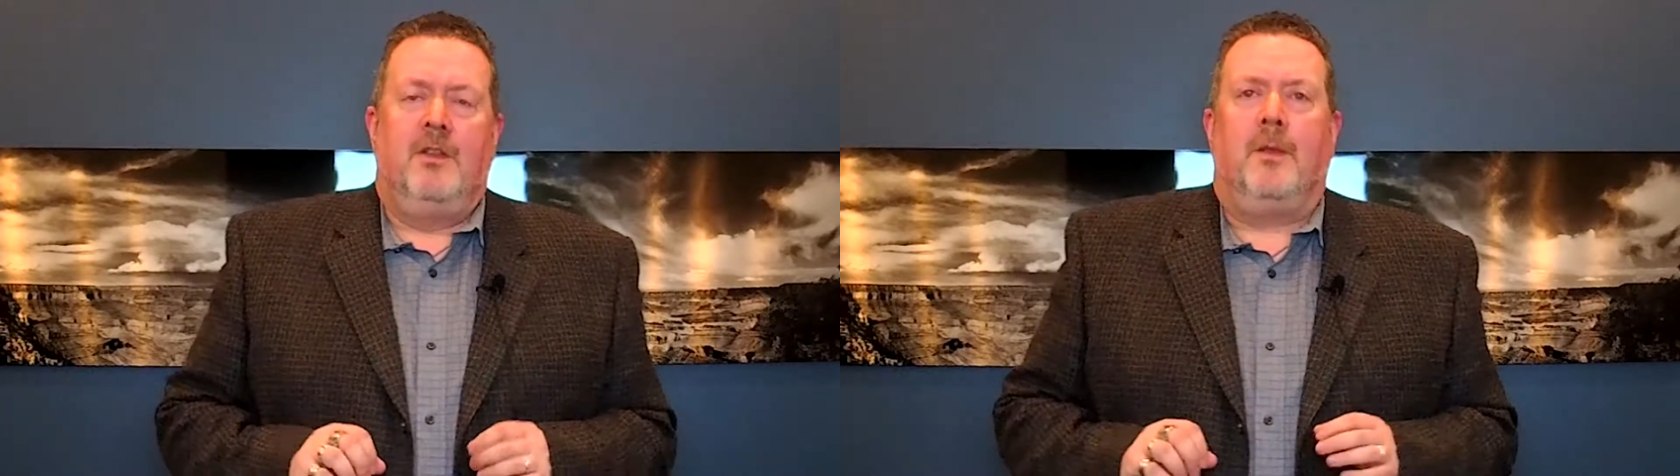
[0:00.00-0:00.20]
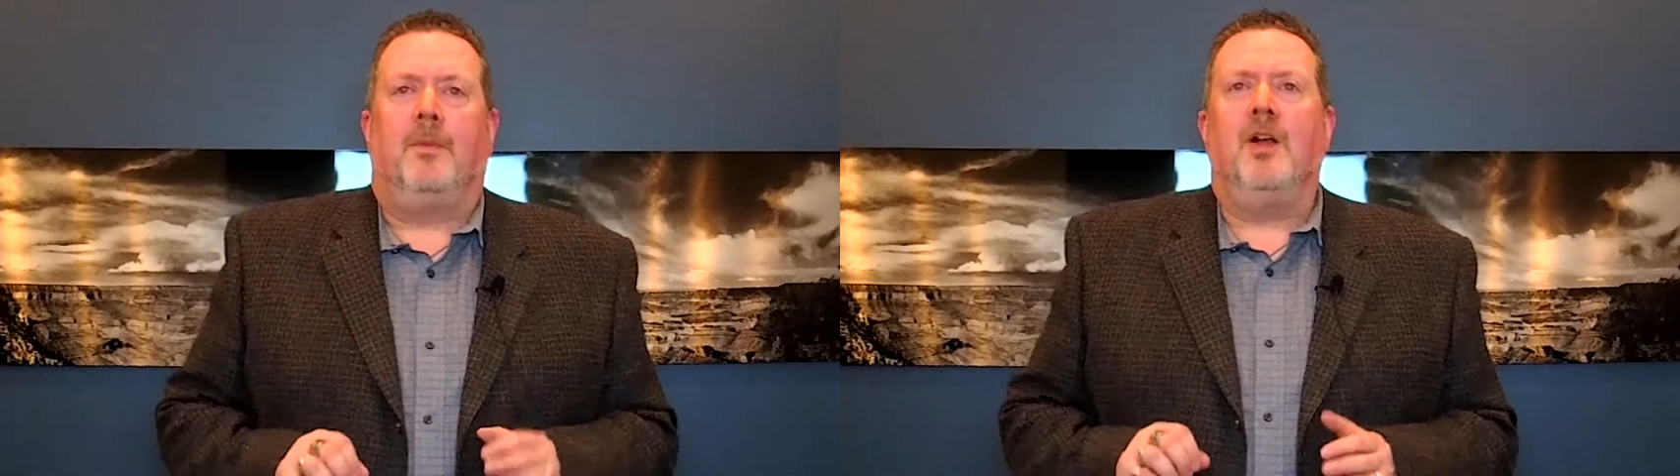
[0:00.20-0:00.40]

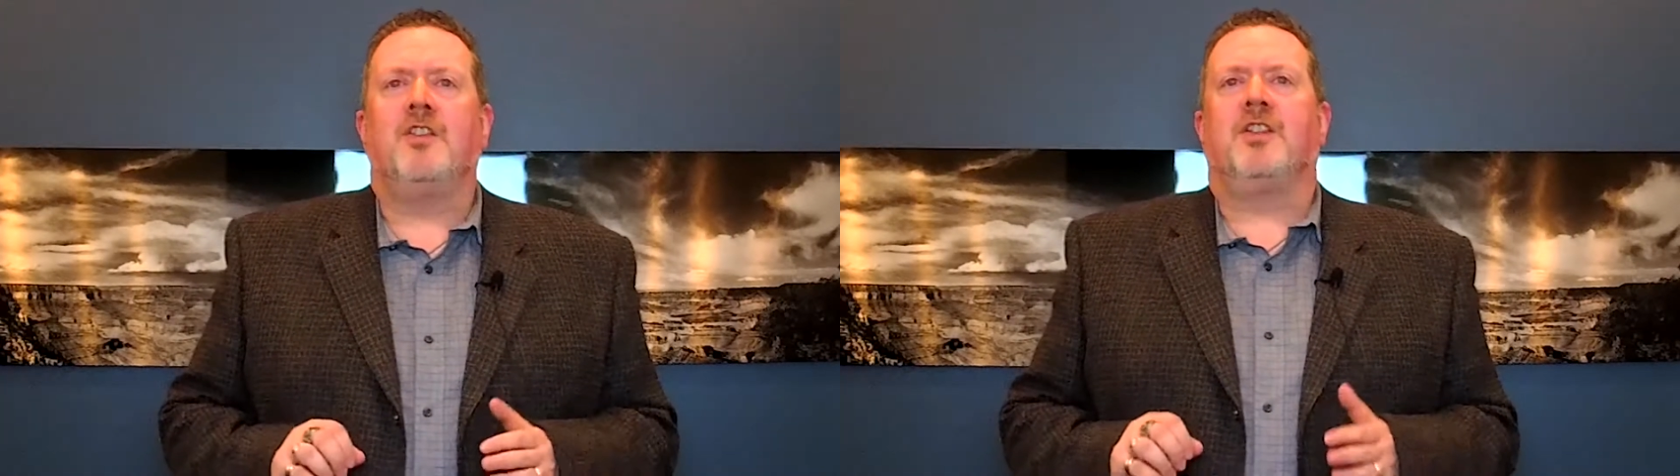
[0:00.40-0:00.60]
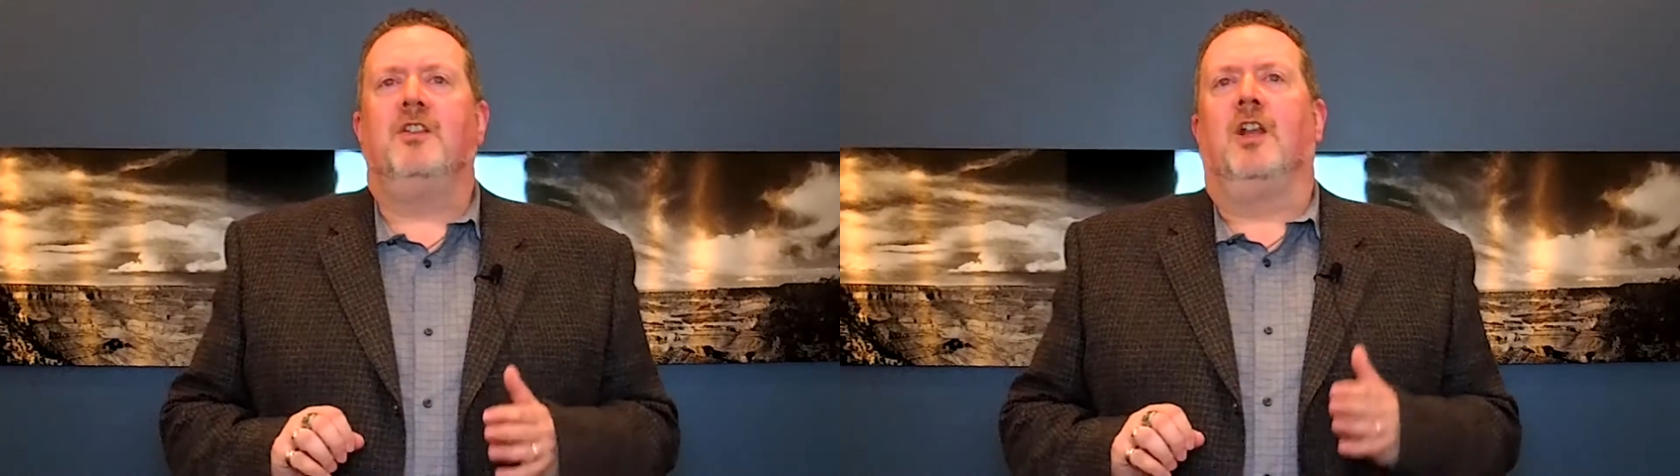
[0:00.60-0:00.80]
The
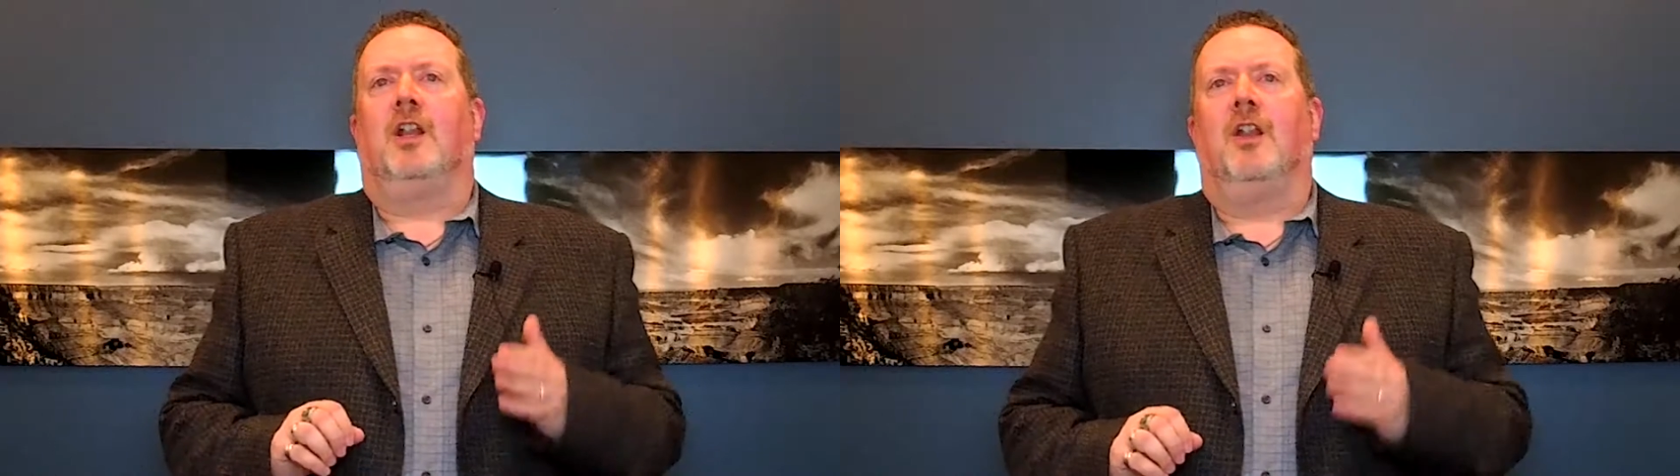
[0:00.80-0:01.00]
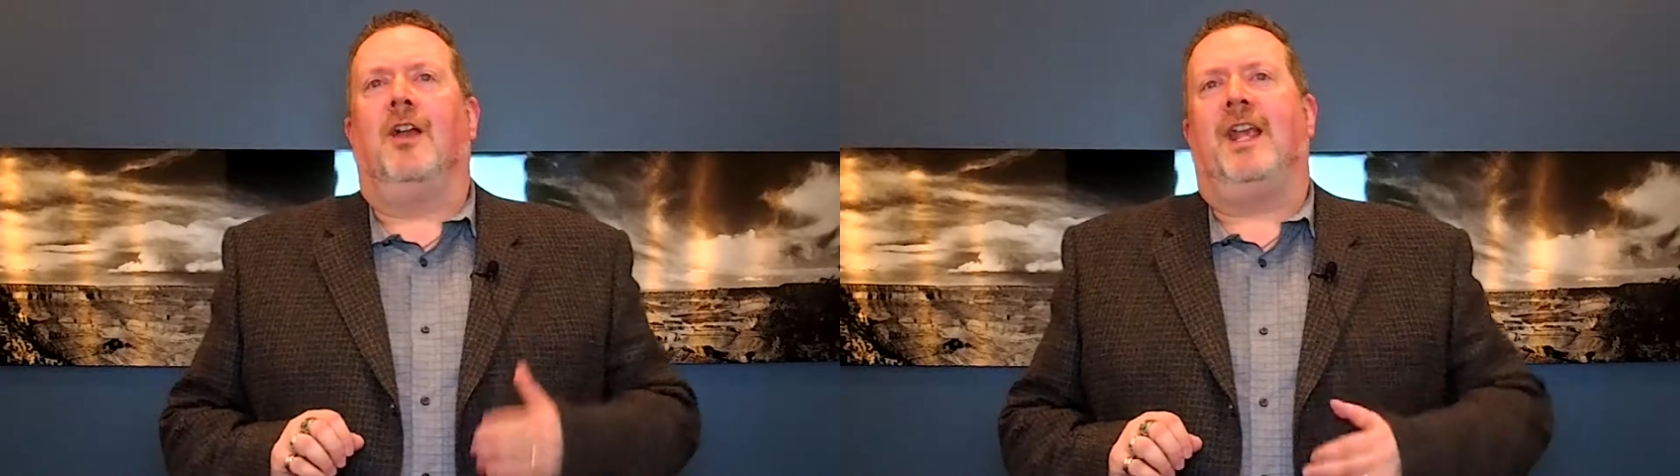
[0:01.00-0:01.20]
person that
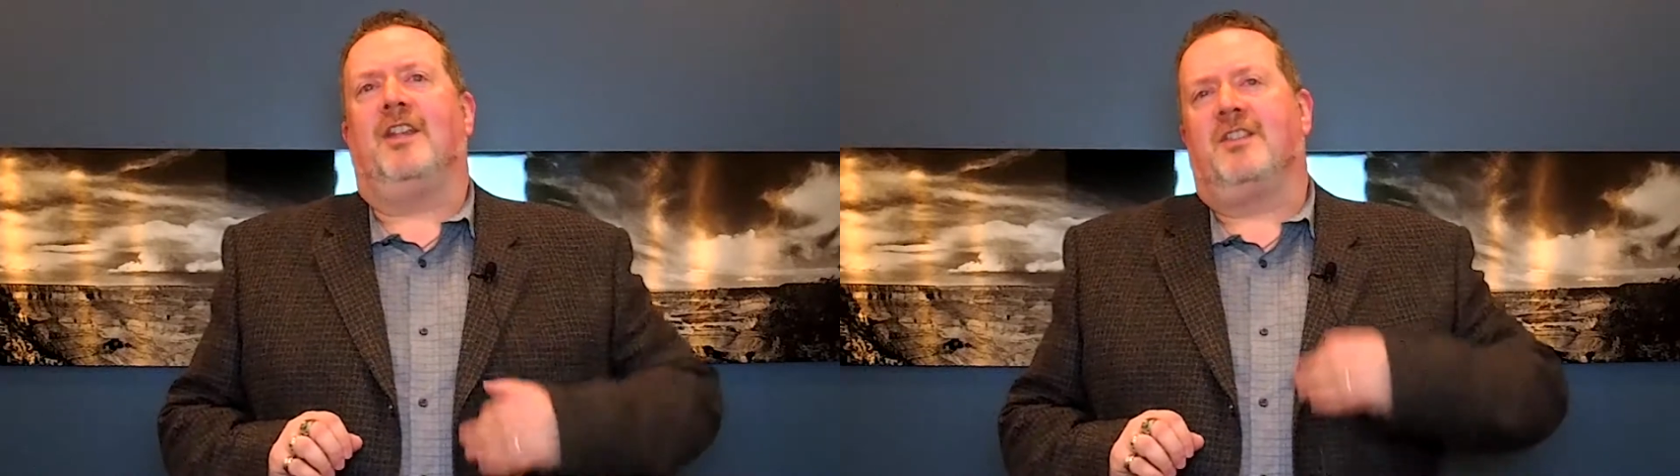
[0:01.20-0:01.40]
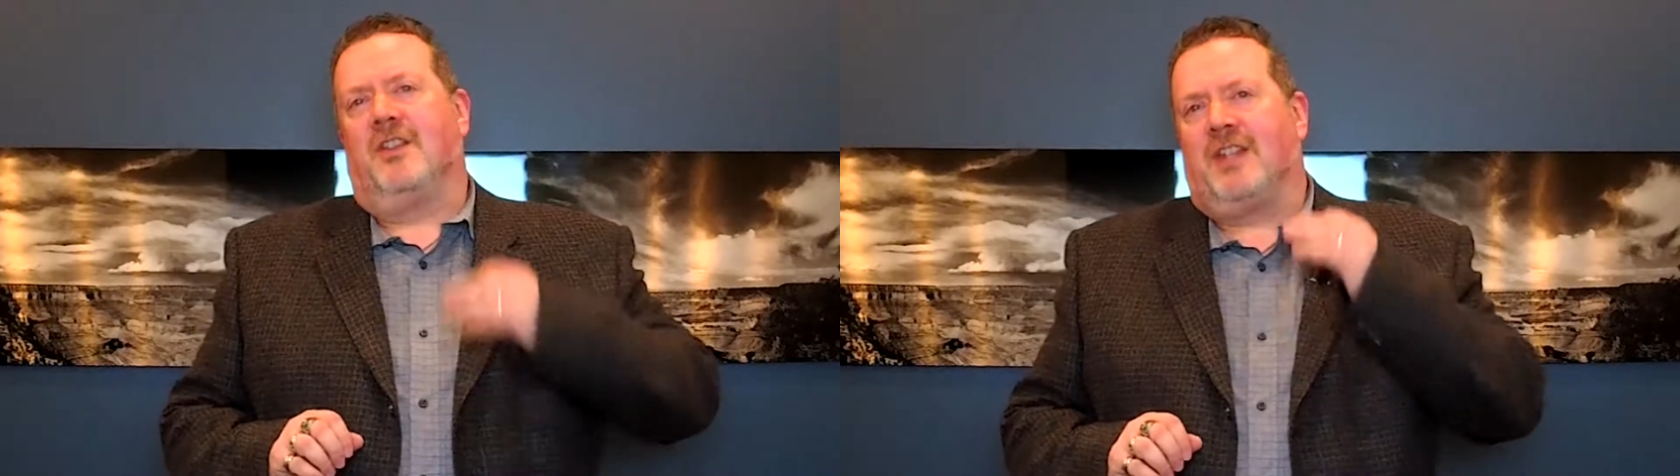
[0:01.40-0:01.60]

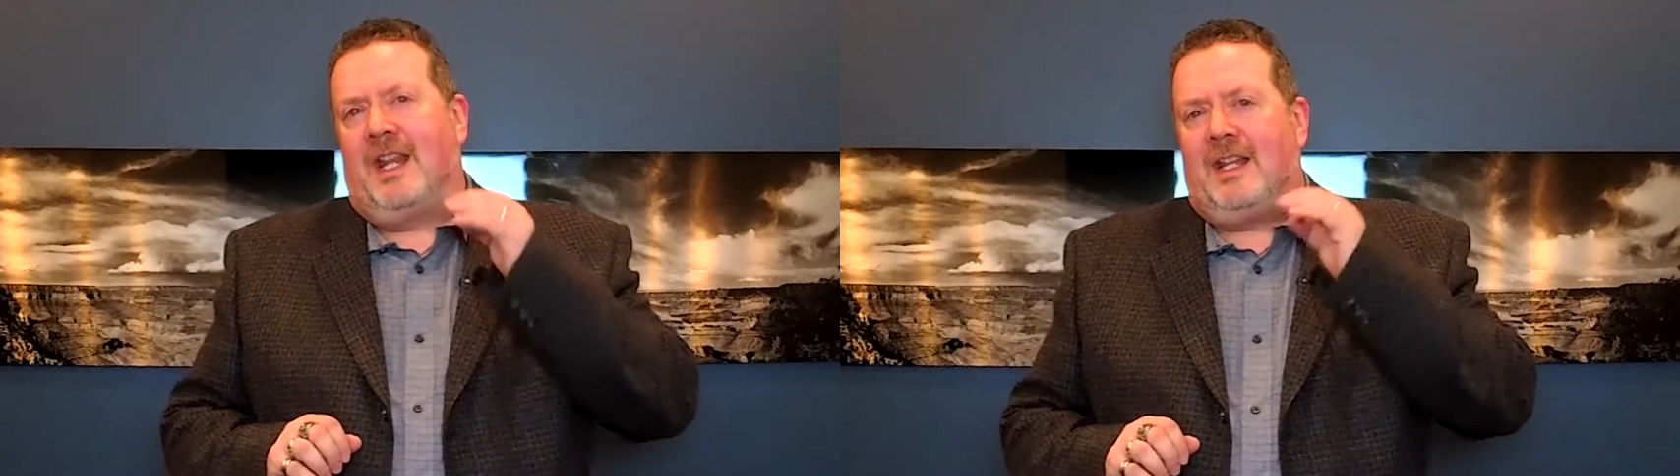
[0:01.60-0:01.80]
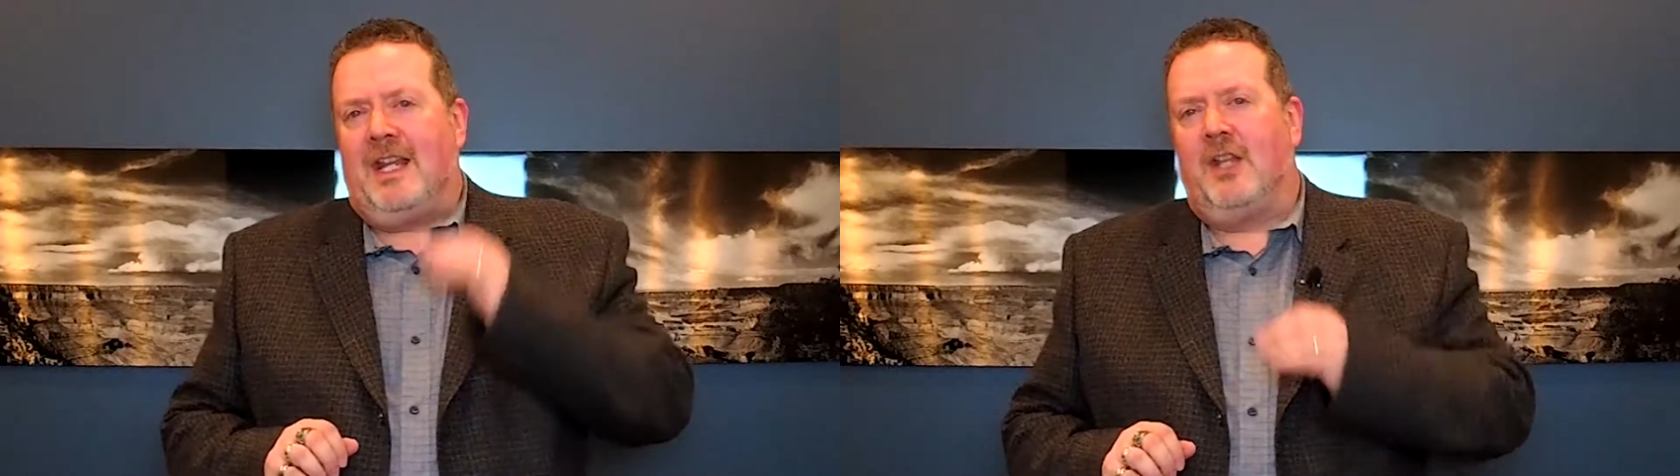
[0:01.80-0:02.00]
likes to
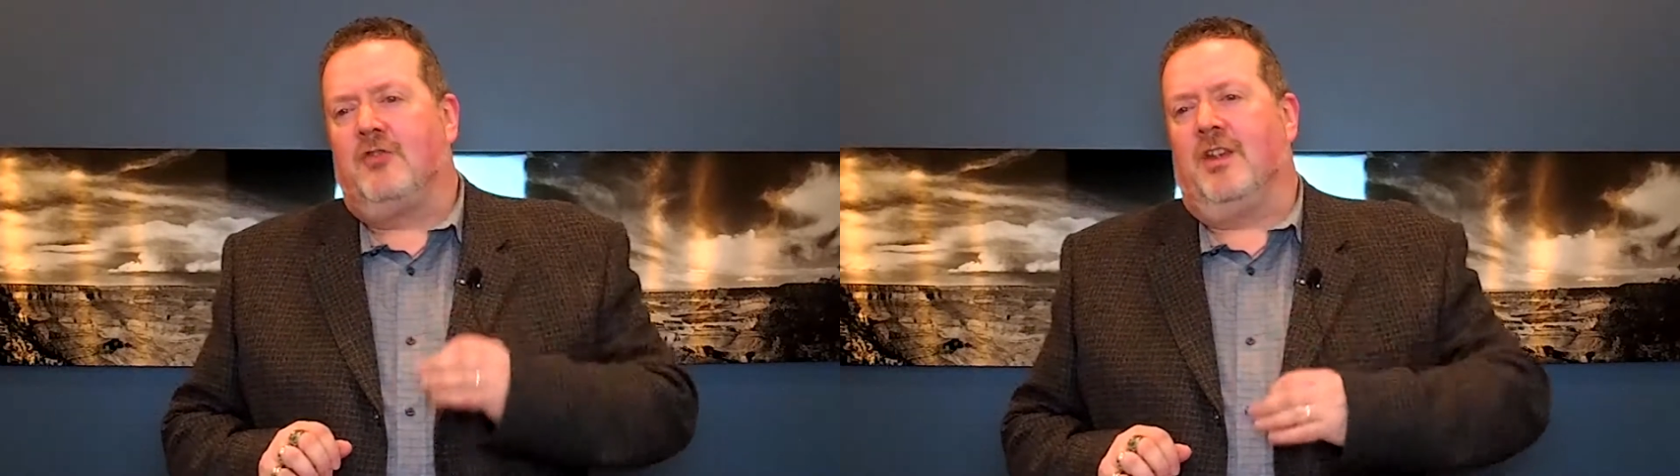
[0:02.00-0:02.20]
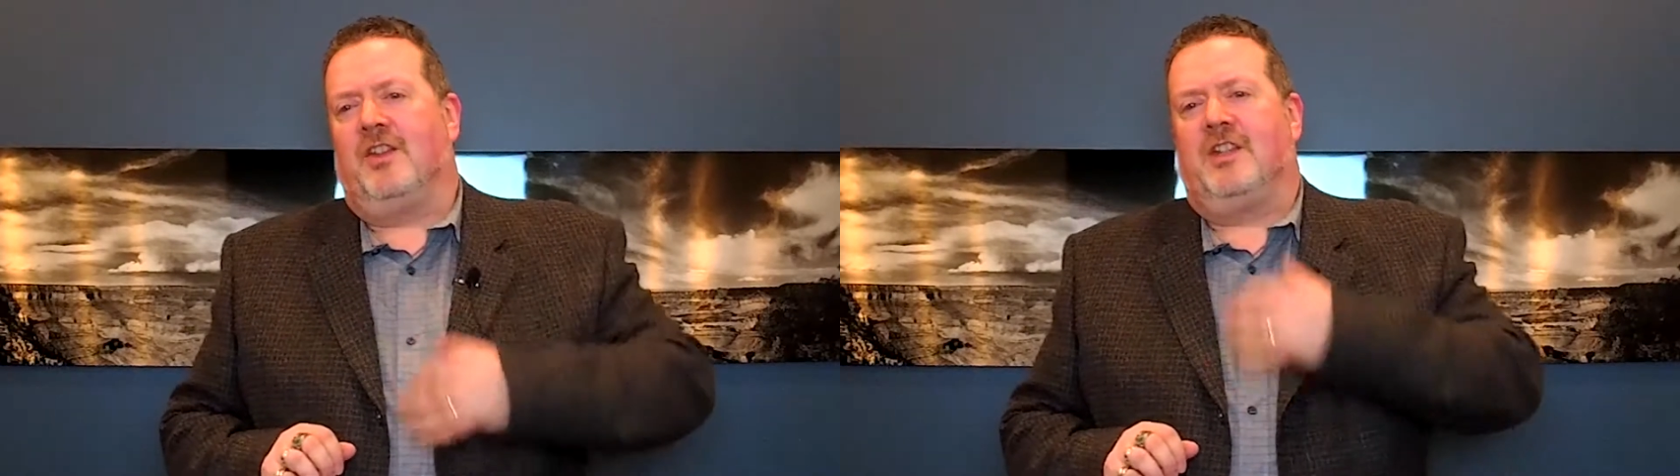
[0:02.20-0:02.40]
take the
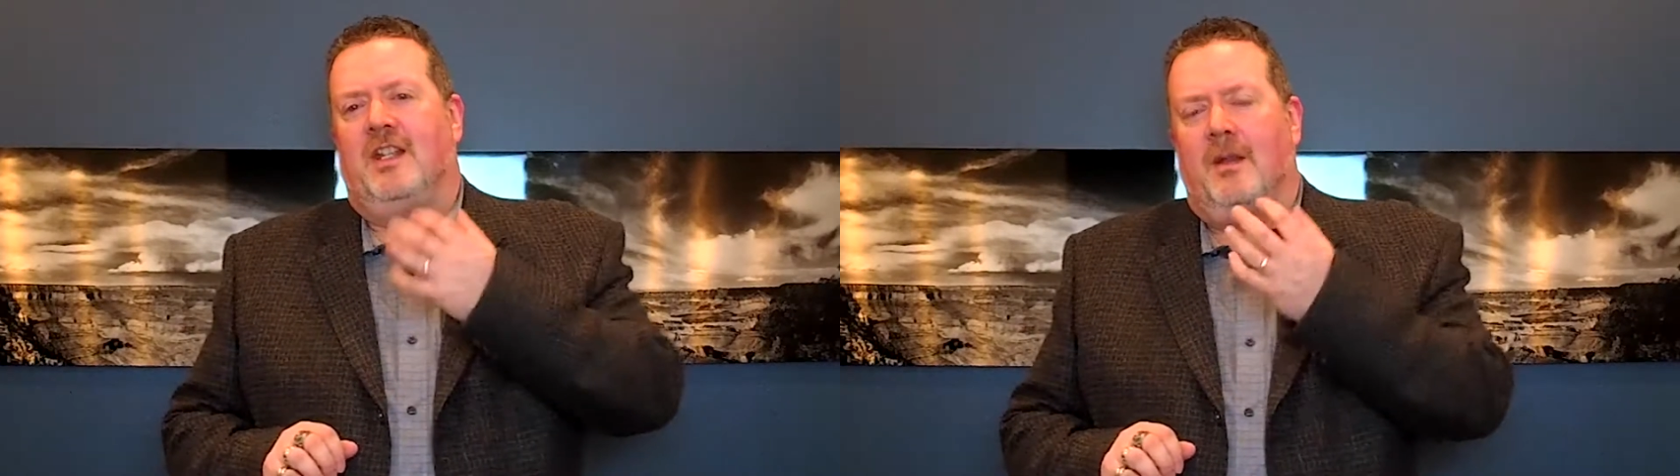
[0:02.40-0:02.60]
interest